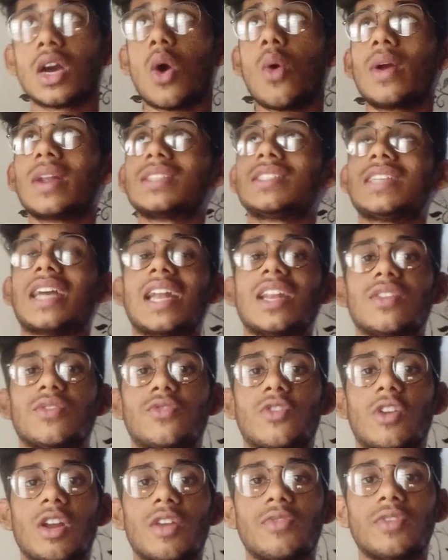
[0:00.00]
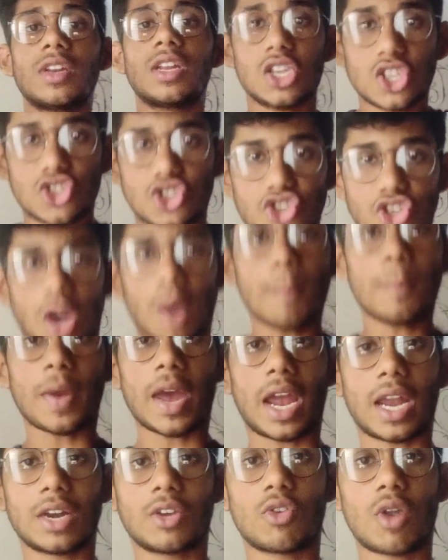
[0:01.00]
go and stand in front of it, just
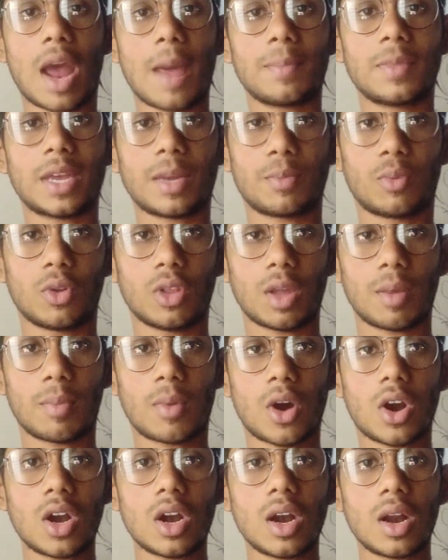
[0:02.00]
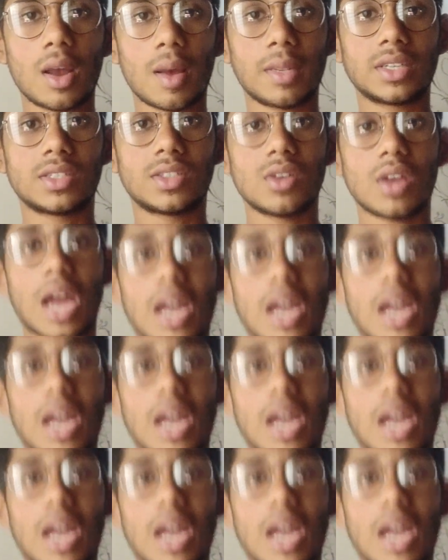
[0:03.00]
jump and grab that pull-up bar, but do